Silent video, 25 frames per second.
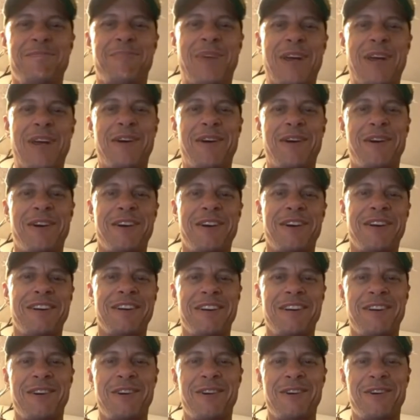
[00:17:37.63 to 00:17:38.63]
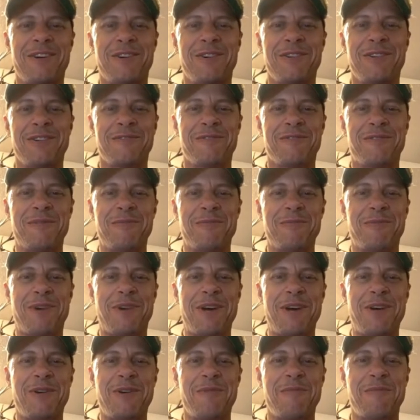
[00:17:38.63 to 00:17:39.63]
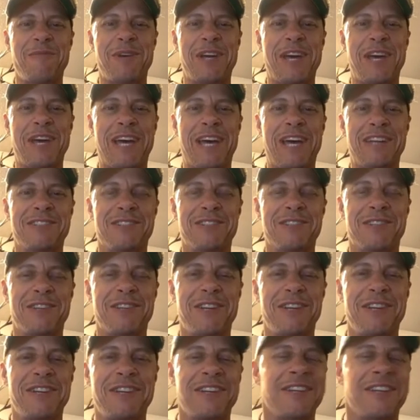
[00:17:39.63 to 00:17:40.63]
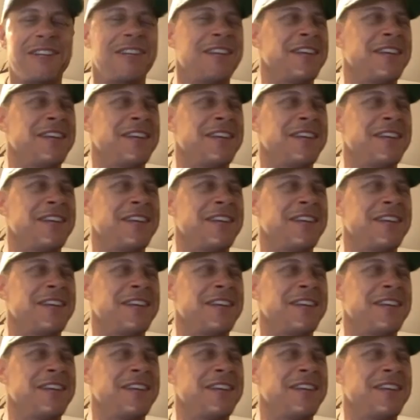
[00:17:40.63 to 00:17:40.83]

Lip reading: para girl from Wyoming, Ashley,